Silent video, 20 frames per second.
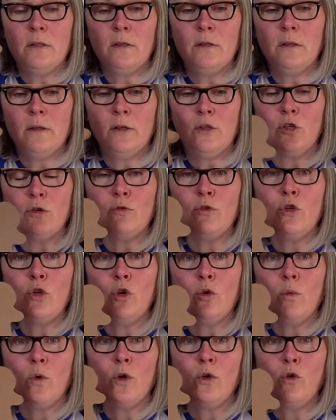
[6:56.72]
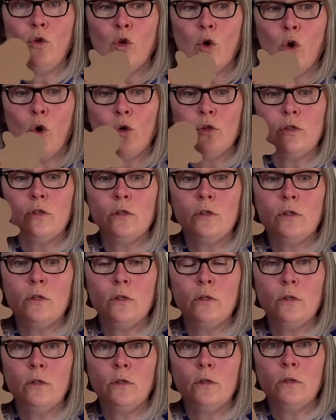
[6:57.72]
children who were not
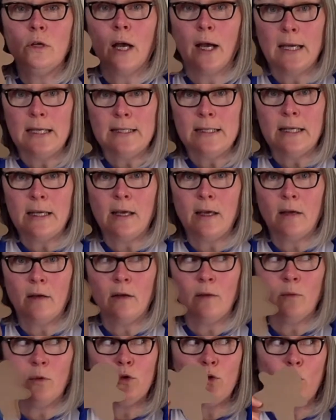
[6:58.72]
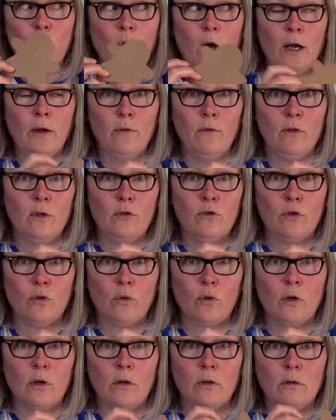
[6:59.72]
hiding it would go out the
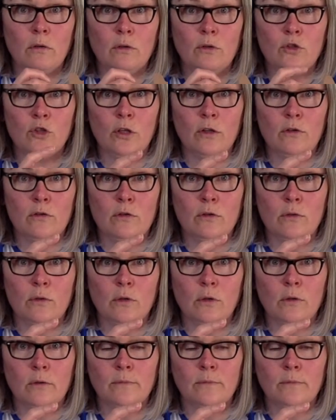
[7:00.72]
door, shut the door,